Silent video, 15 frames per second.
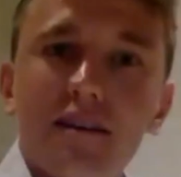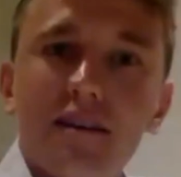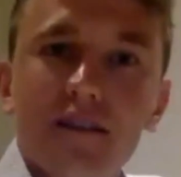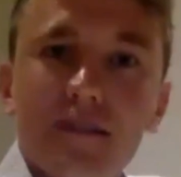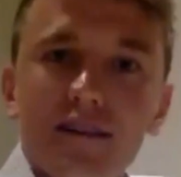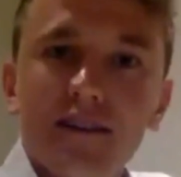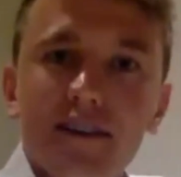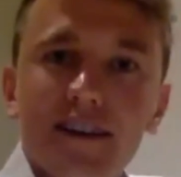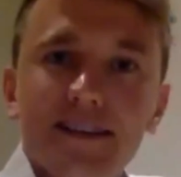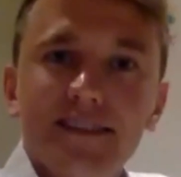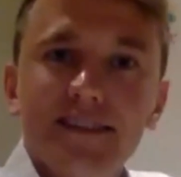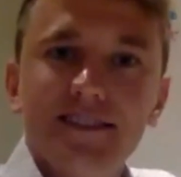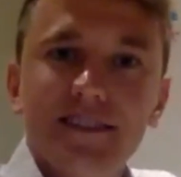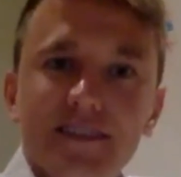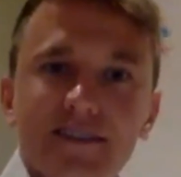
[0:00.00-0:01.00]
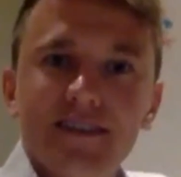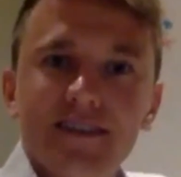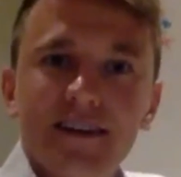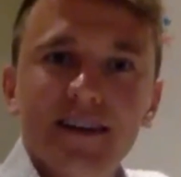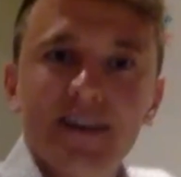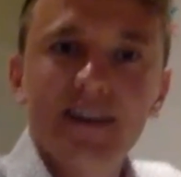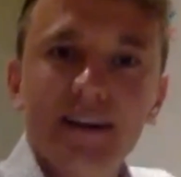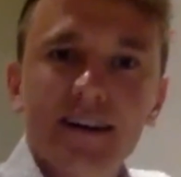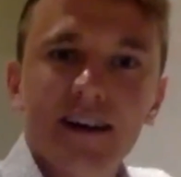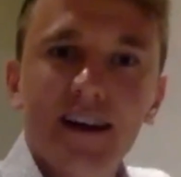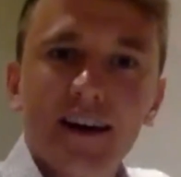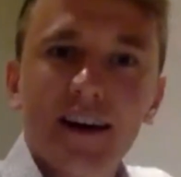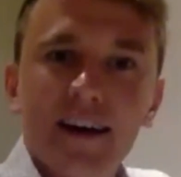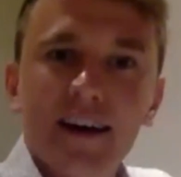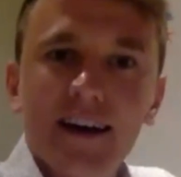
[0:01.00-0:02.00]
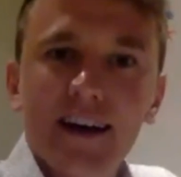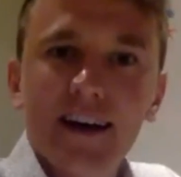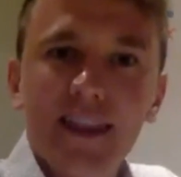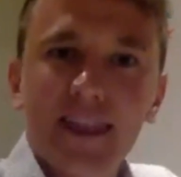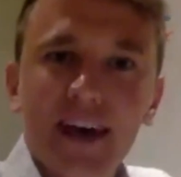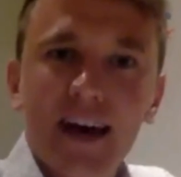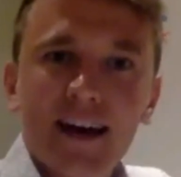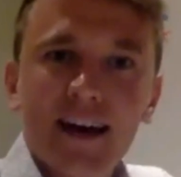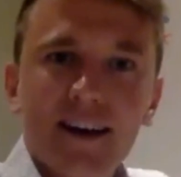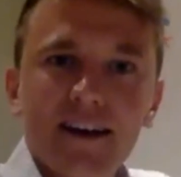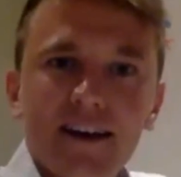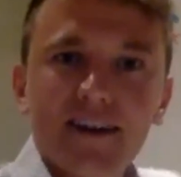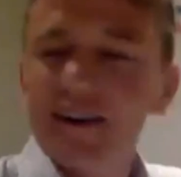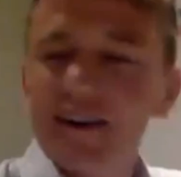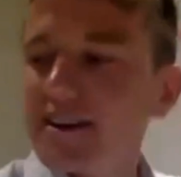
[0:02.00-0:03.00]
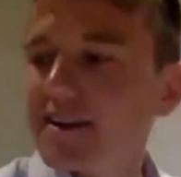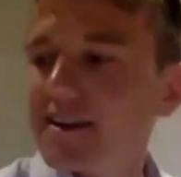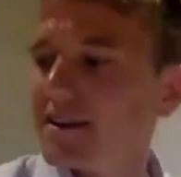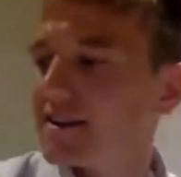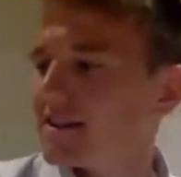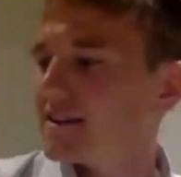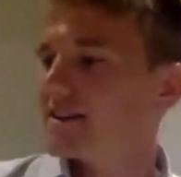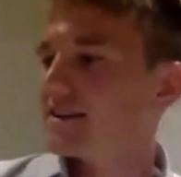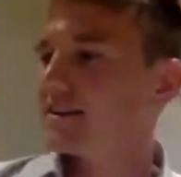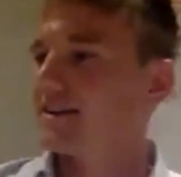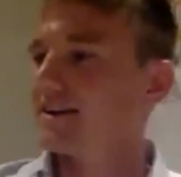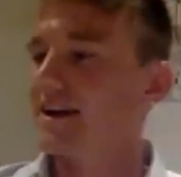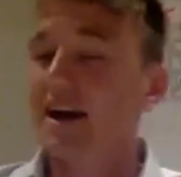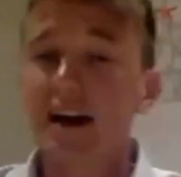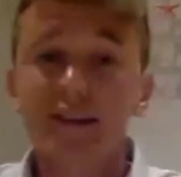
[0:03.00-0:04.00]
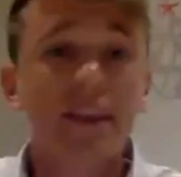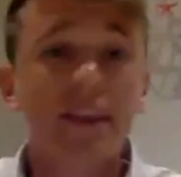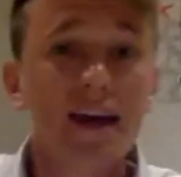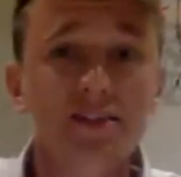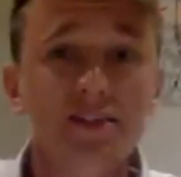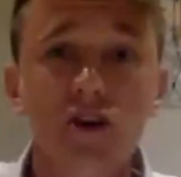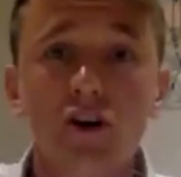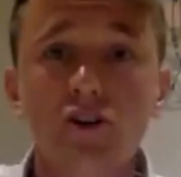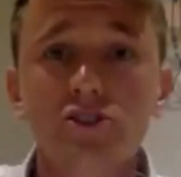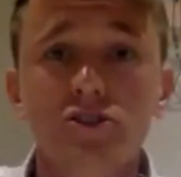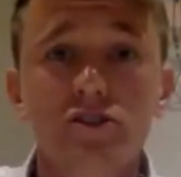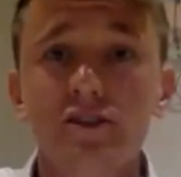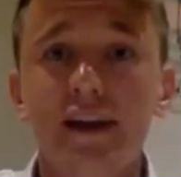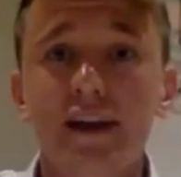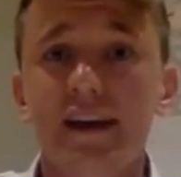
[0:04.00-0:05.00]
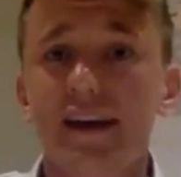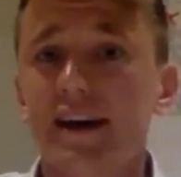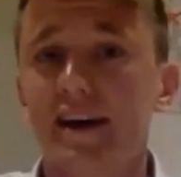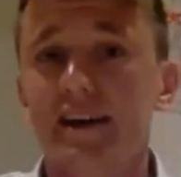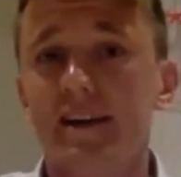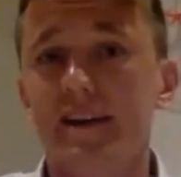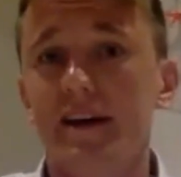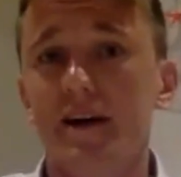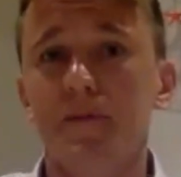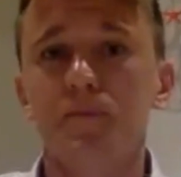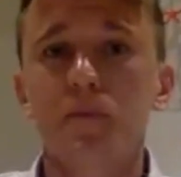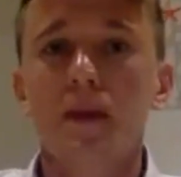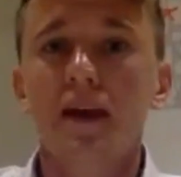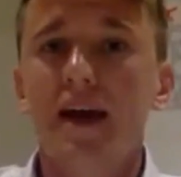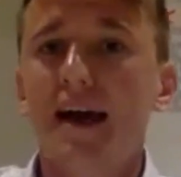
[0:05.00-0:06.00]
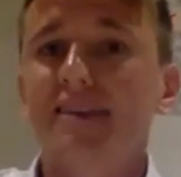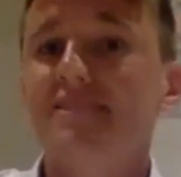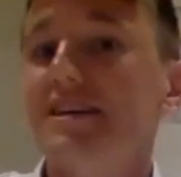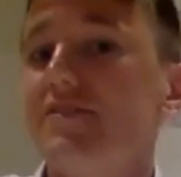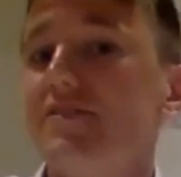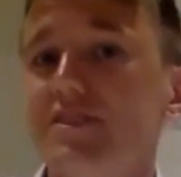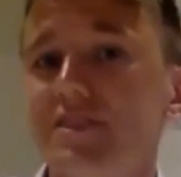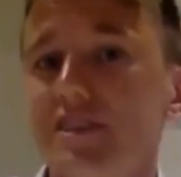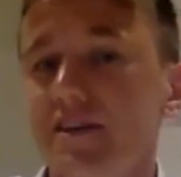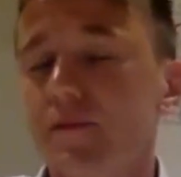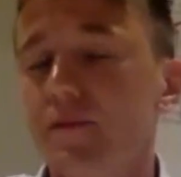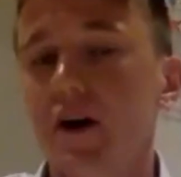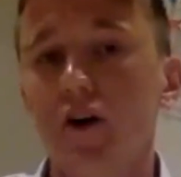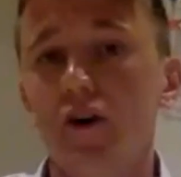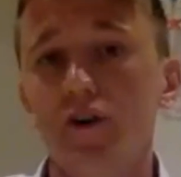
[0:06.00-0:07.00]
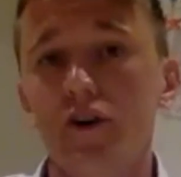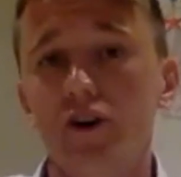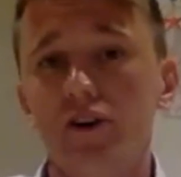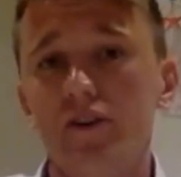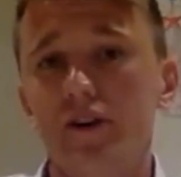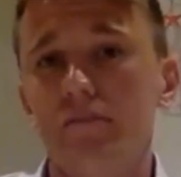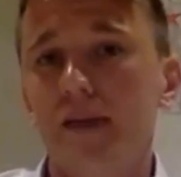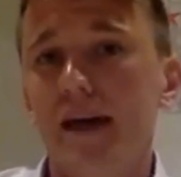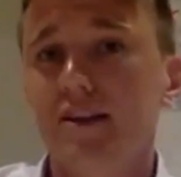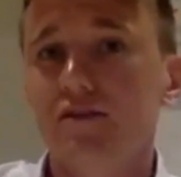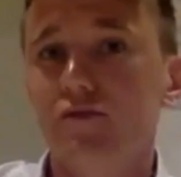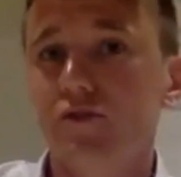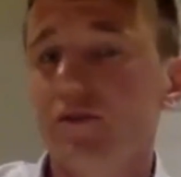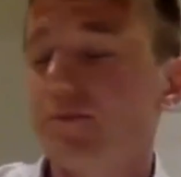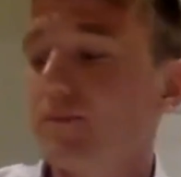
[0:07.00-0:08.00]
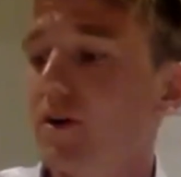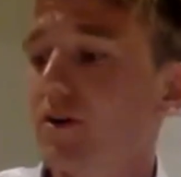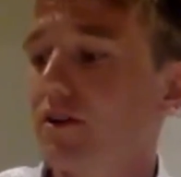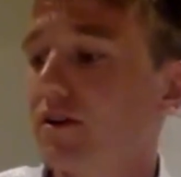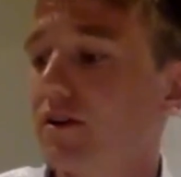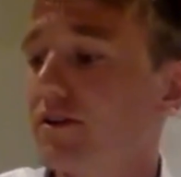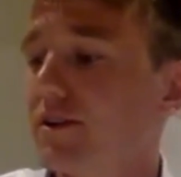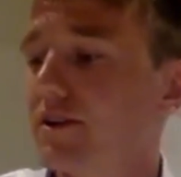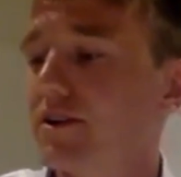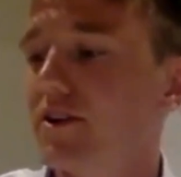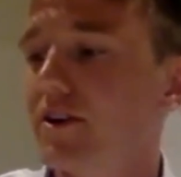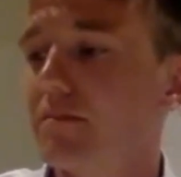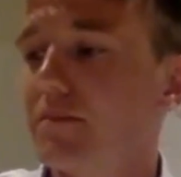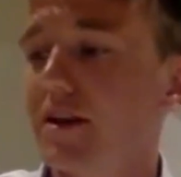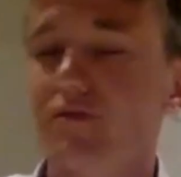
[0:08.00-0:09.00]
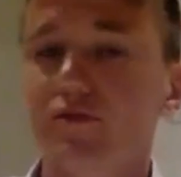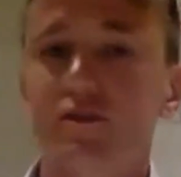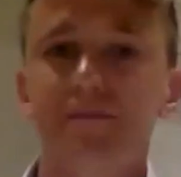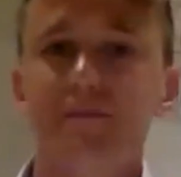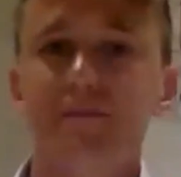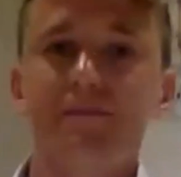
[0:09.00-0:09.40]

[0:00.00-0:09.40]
Let's see. And then that is also like an activity on our platform, on our learning platform.